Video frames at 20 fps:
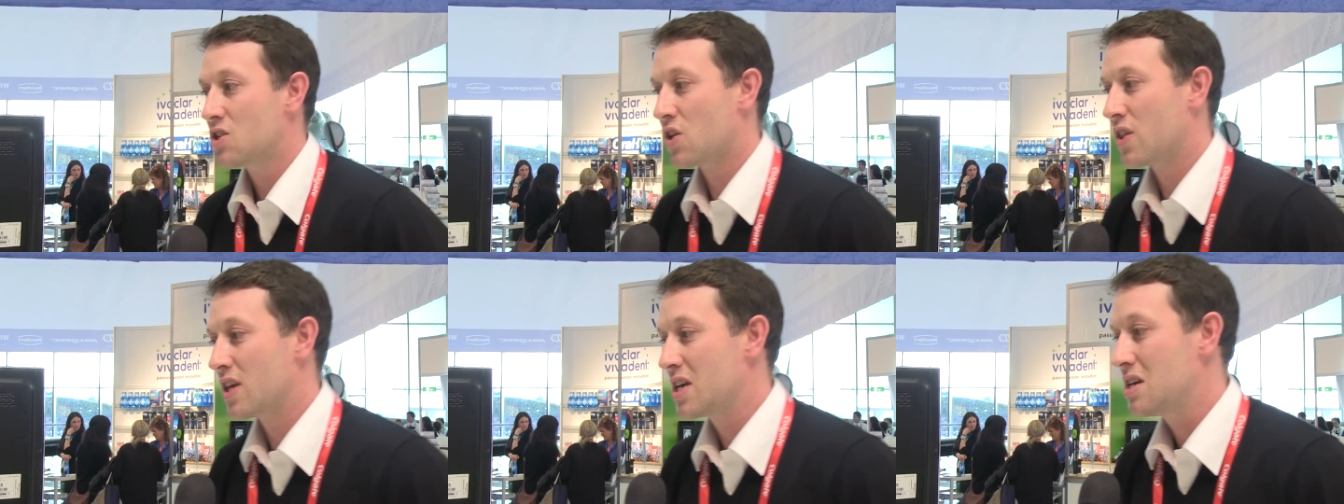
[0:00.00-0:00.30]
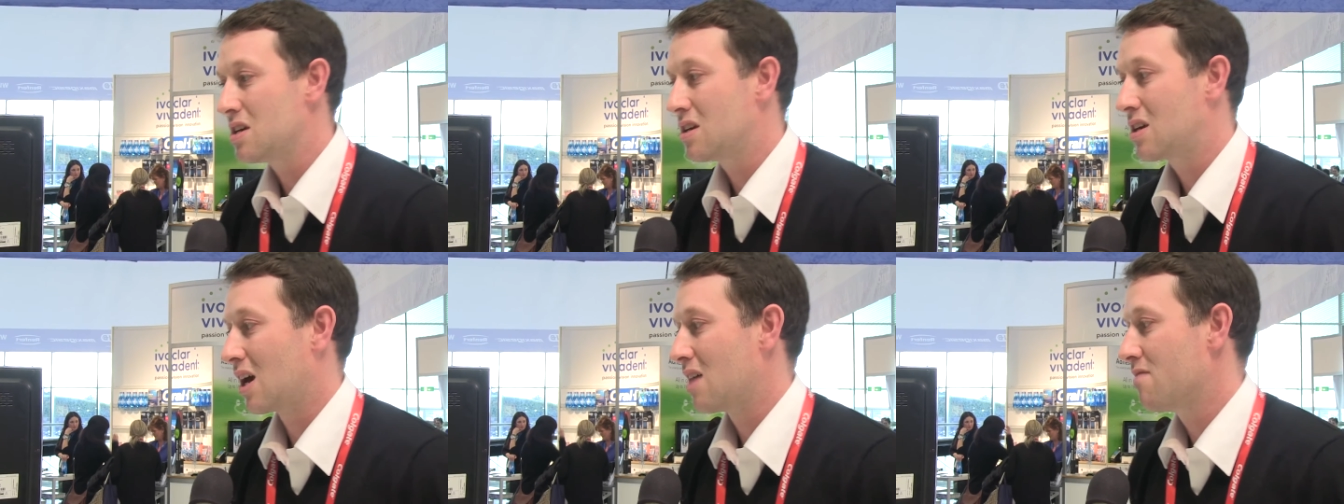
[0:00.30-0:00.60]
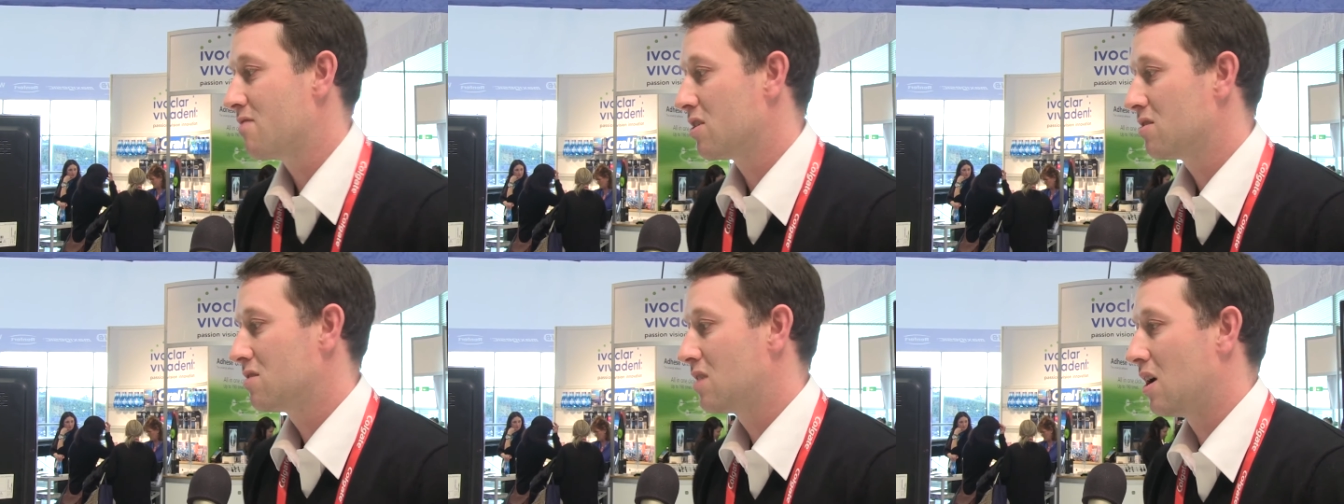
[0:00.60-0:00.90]
So the
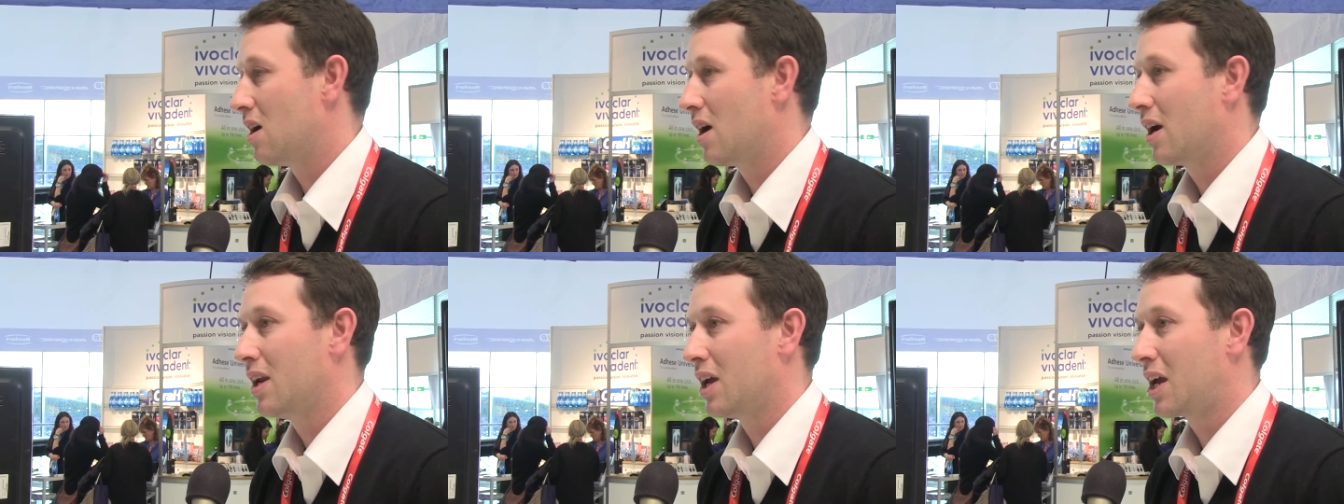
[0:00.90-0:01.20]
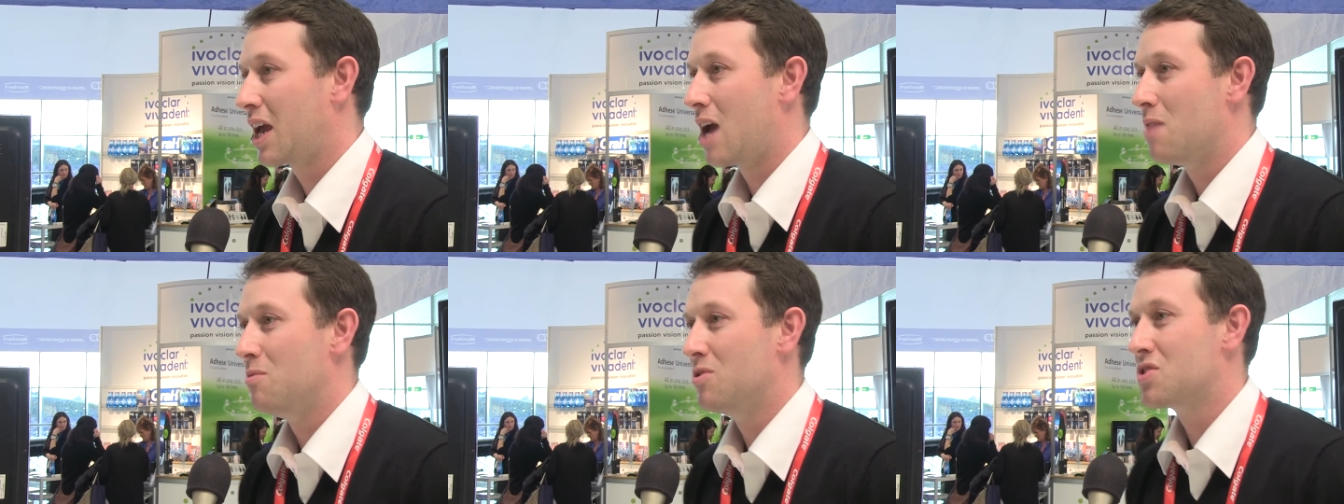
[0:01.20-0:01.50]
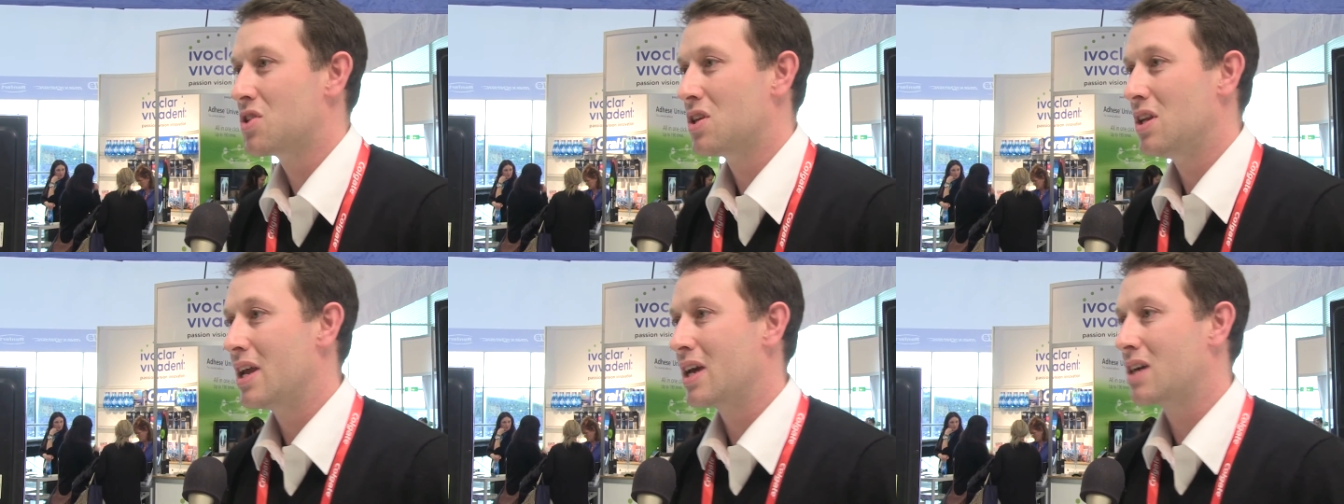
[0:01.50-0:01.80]
KaVo DIAGNOcam
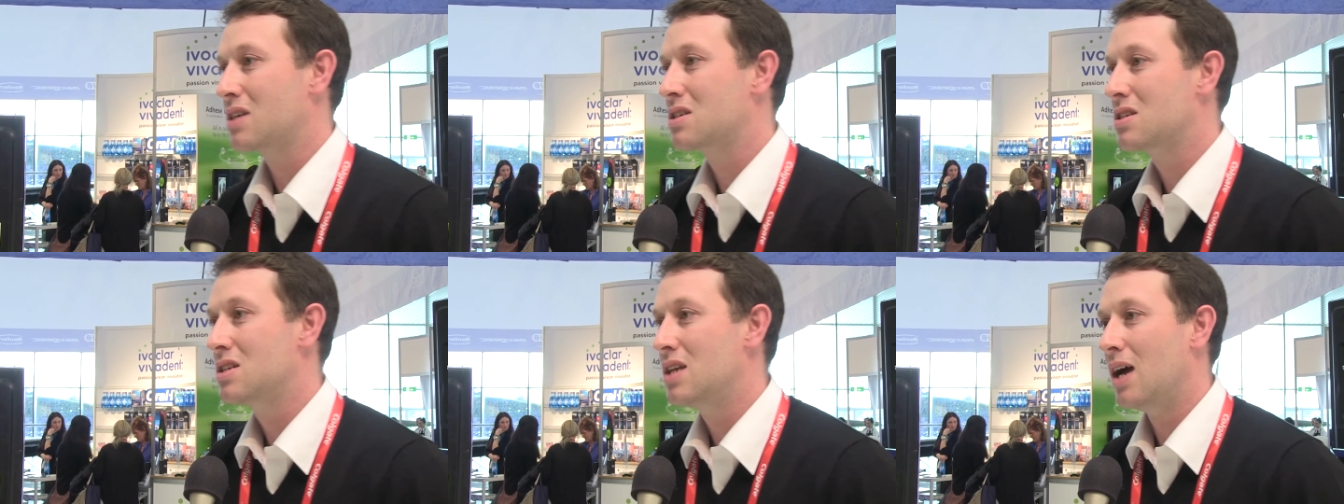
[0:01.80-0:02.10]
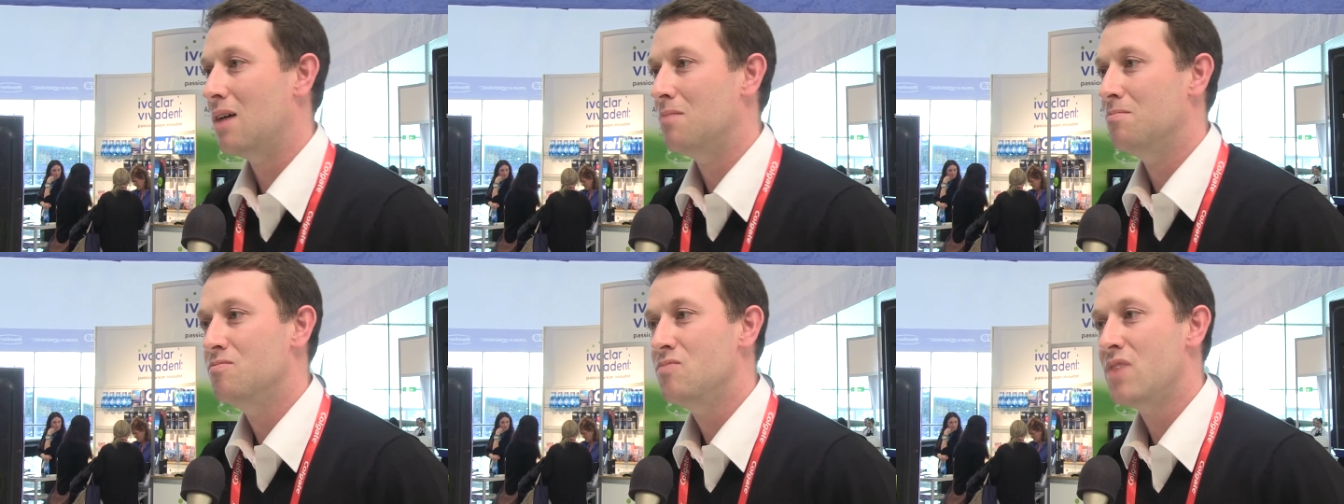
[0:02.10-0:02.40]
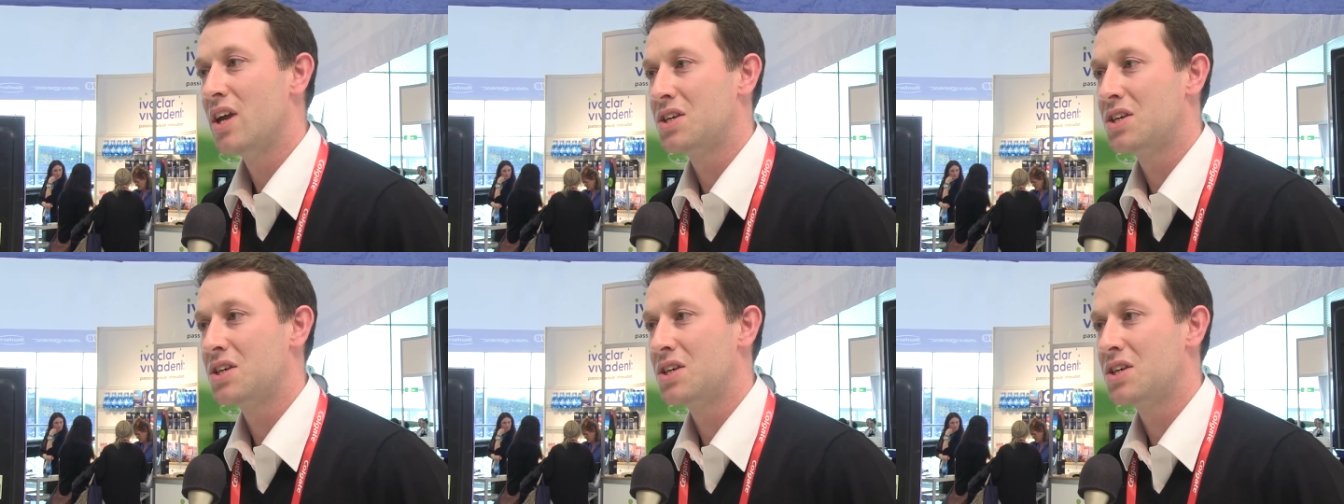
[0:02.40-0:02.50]
is the next um,